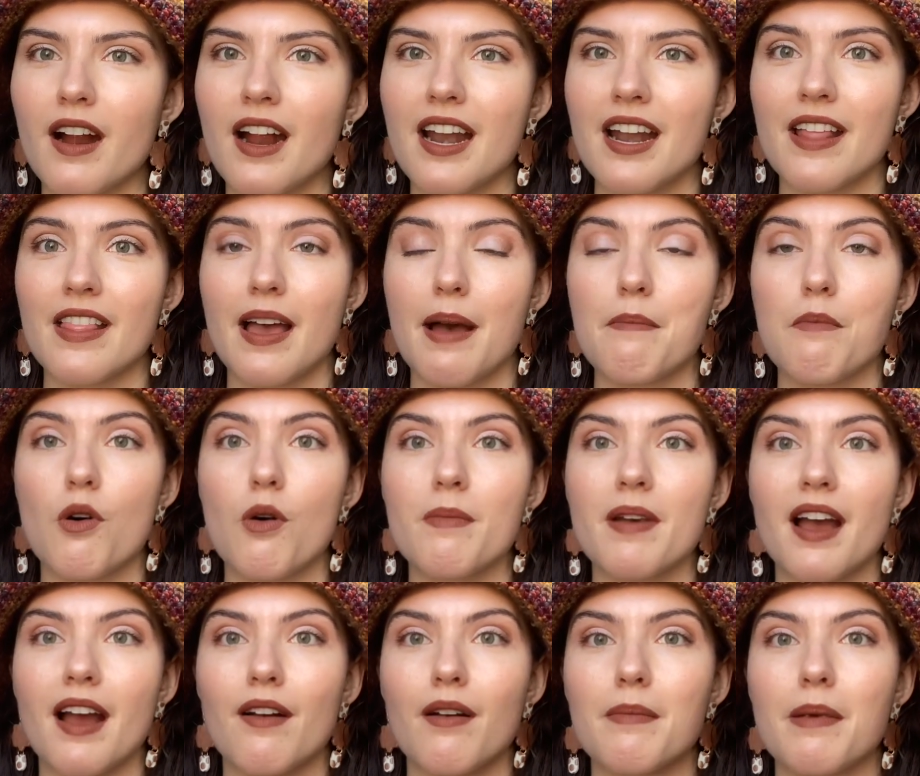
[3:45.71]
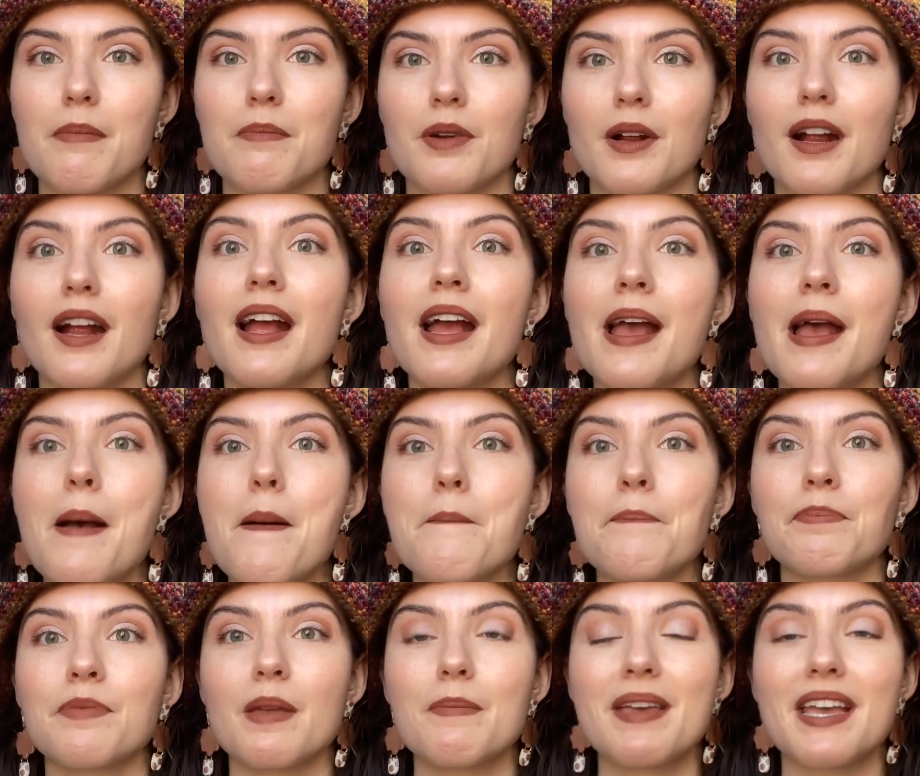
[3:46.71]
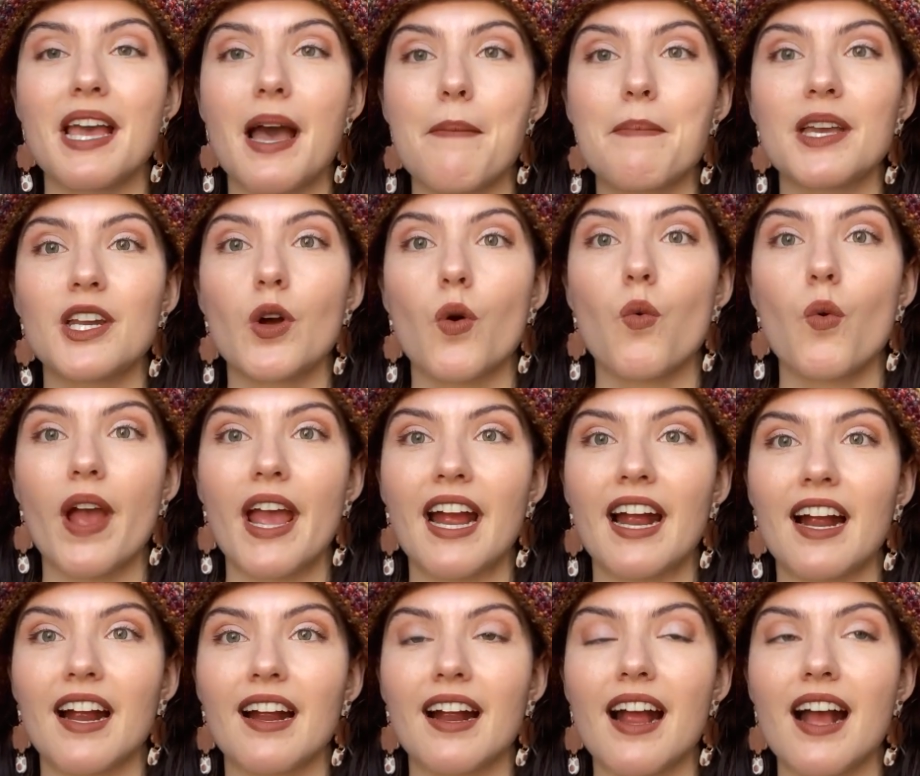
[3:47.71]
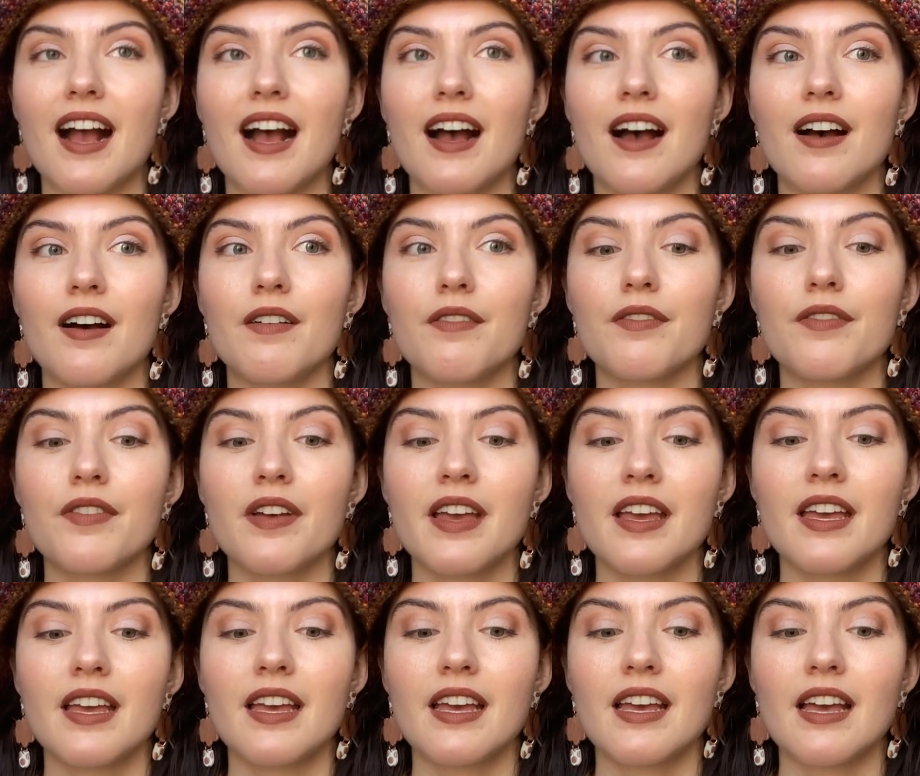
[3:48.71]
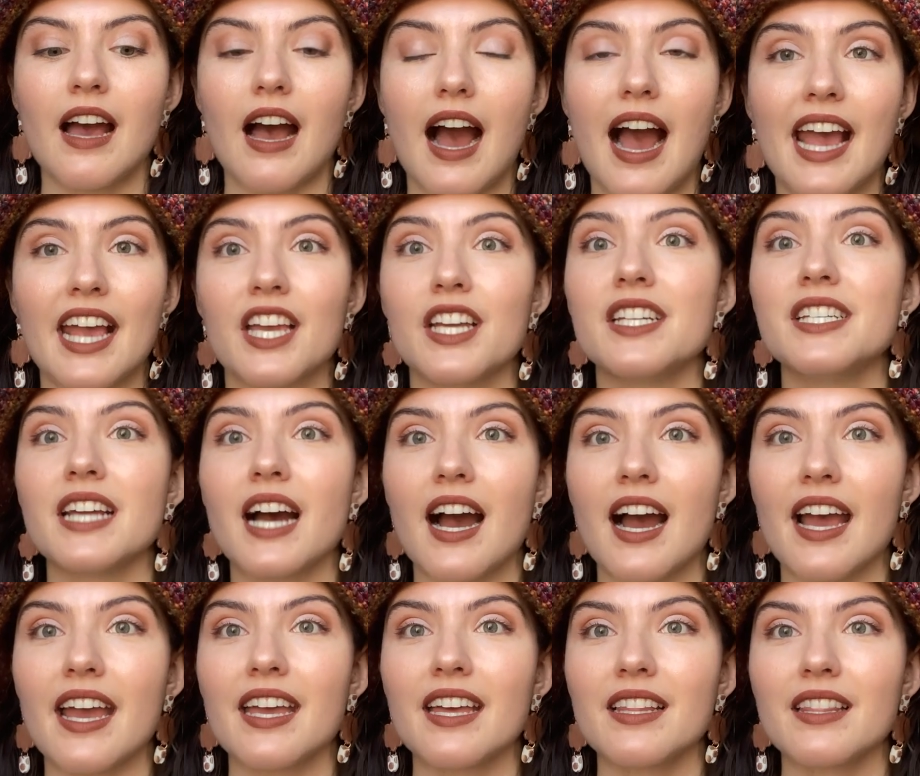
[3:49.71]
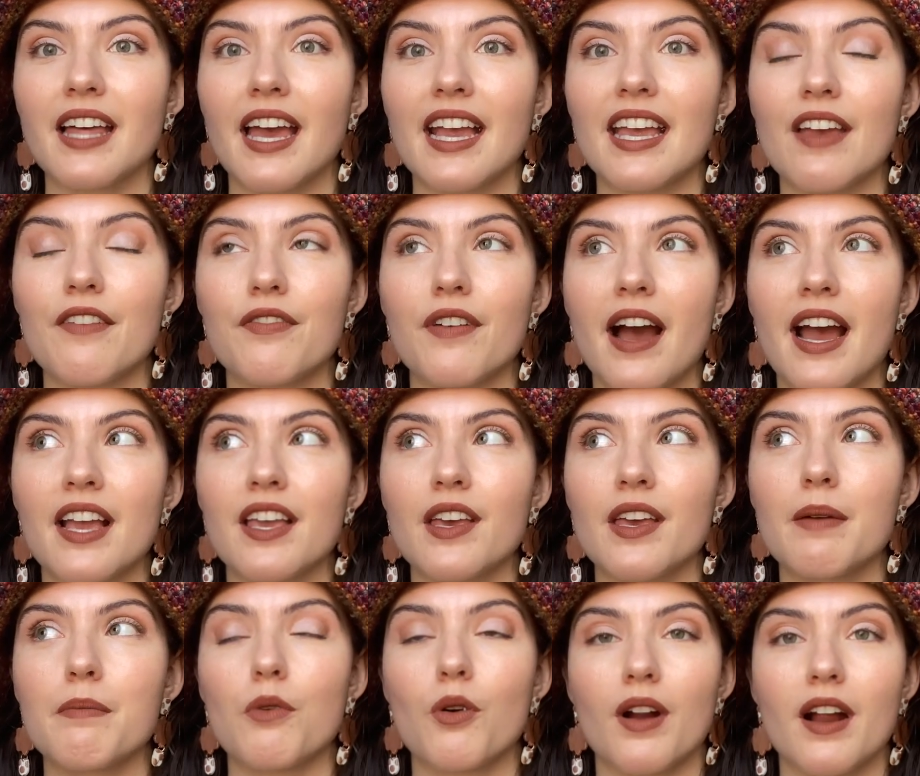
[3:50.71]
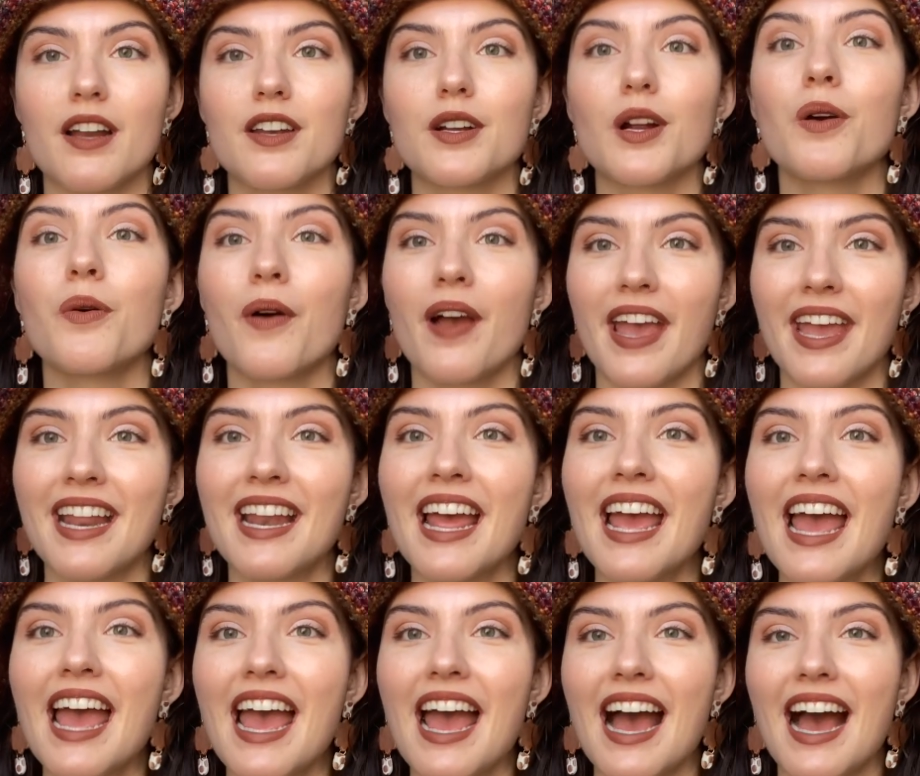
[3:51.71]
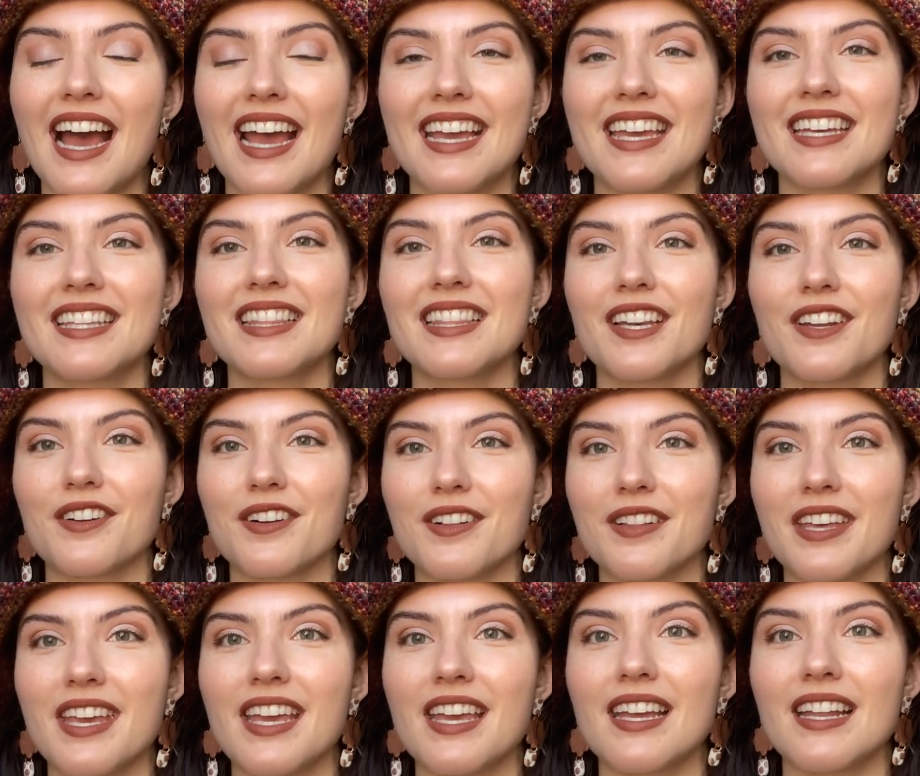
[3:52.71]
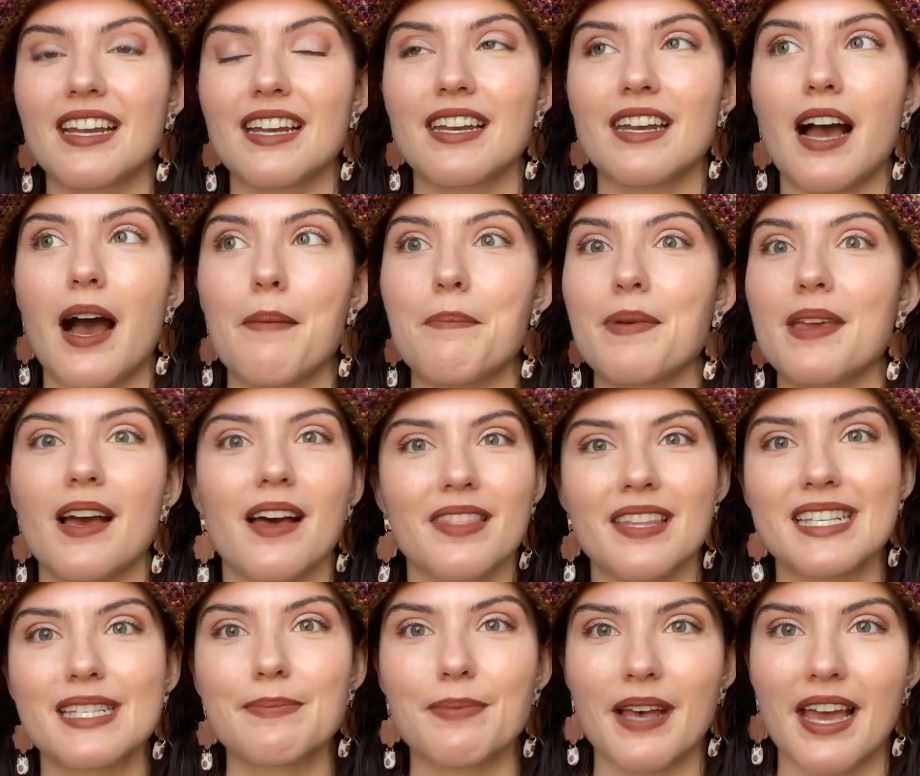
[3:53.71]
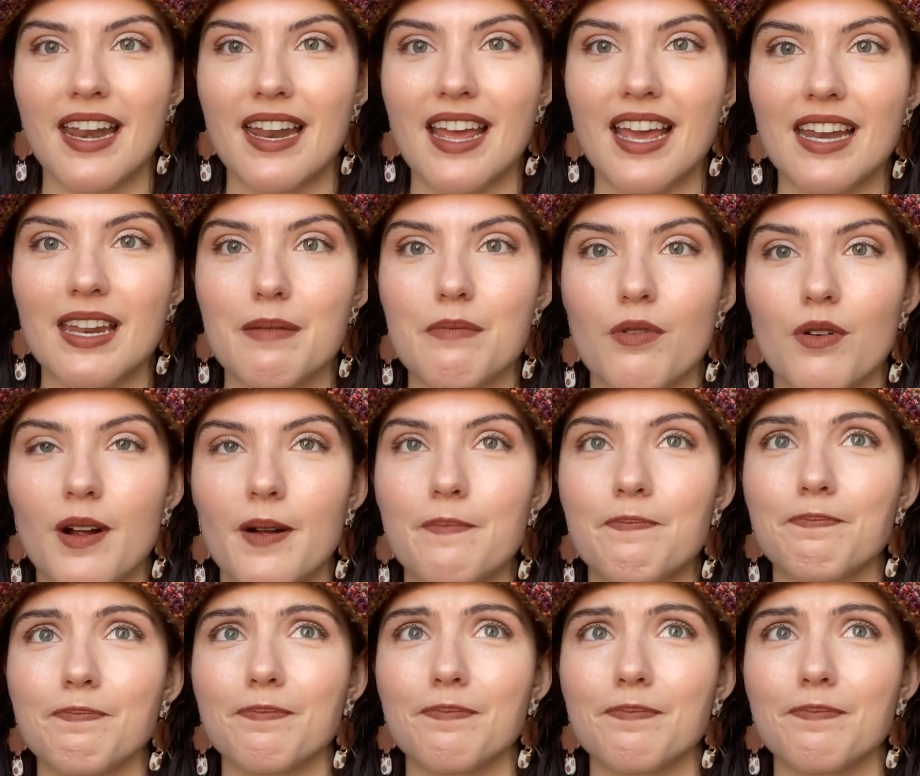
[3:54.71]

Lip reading: And in that moment, I remember becoming aware of I could die. Like if I get more underweight, I could literally not be on this planet anymore.